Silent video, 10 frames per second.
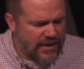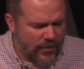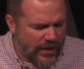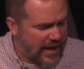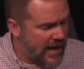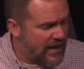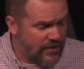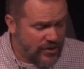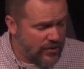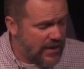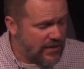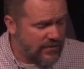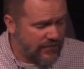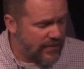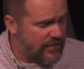that we had in
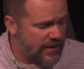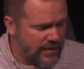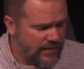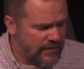2015.